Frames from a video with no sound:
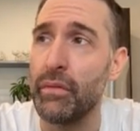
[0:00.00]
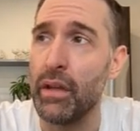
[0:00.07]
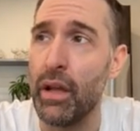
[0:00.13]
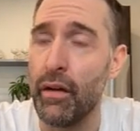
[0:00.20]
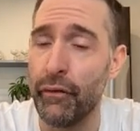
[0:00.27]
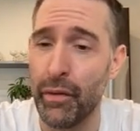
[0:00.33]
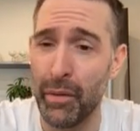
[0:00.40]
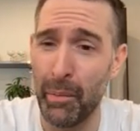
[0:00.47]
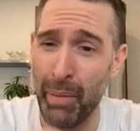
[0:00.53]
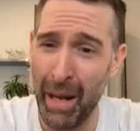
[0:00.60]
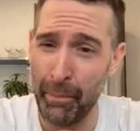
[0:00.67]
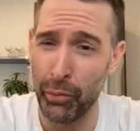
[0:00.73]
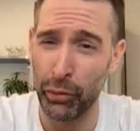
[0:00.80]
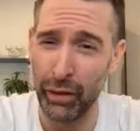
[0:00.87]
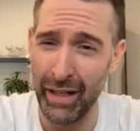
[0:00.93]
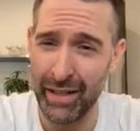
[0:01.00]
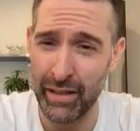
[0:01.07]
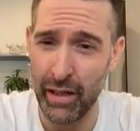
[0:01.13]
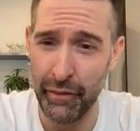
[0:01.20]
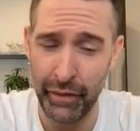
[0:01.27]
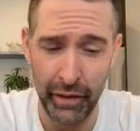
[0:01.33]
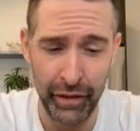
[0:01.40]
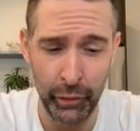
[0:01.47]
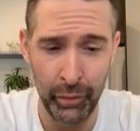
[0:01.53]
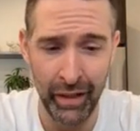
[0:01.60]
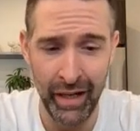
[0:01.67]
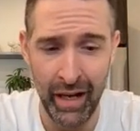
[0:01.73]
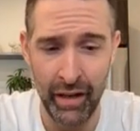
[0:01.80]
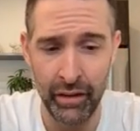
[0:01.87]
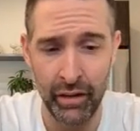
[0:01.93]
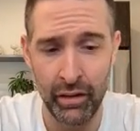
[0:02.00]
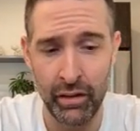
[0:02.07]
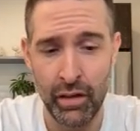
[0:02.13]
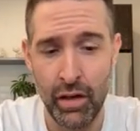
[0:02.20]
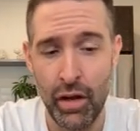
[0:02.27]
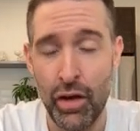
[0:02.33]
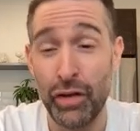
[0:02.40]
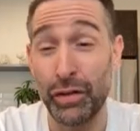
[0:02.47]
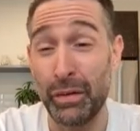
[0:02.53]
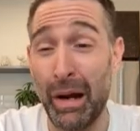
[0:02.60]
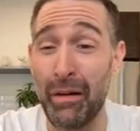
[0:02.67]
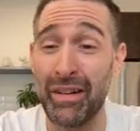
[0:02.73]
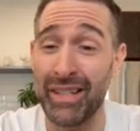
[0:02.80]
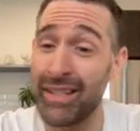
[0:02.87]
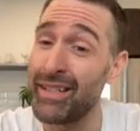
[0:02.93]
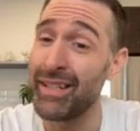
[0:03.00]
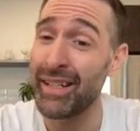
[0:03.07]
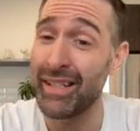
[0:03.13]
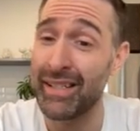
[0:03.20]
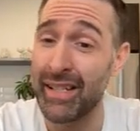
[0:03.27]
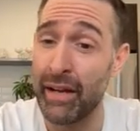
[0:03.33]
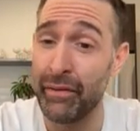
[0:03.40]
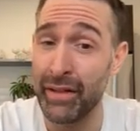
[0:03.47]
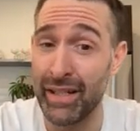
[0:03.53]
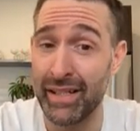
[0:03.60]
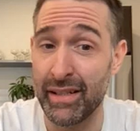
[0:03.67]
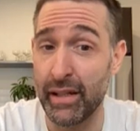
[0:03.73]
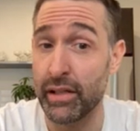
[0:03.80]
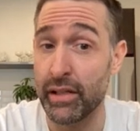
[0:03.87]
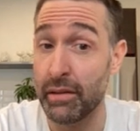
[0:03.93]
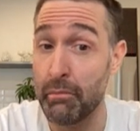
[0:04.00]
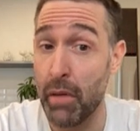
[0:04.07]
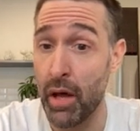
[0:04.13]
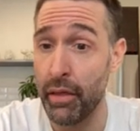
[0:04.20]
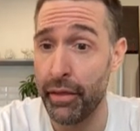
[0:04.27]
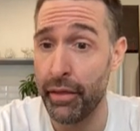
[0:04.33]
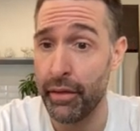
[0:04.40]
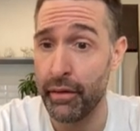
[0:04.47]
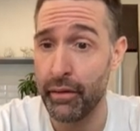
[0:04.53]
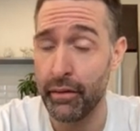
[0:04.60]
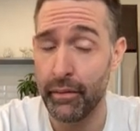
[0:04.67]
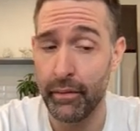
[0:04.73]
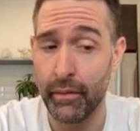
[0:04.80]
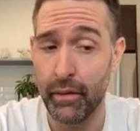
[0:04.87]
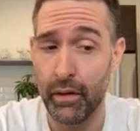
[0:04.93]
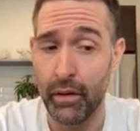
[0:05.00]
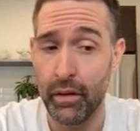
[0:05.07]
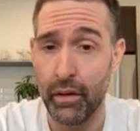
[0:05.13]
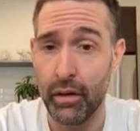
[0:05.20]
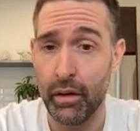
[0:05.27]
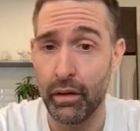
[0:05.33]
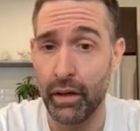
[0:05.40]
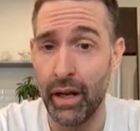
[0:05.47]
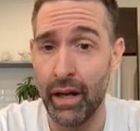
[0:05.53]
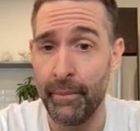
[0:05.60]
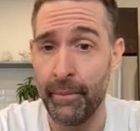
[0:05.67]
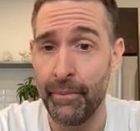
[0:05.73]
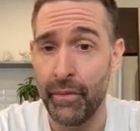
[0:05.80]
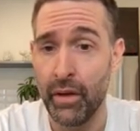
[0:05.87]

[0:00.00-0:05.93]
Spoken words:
pay-per-lead stuff that I think we could add in there. So now we're at $676 a month, okay?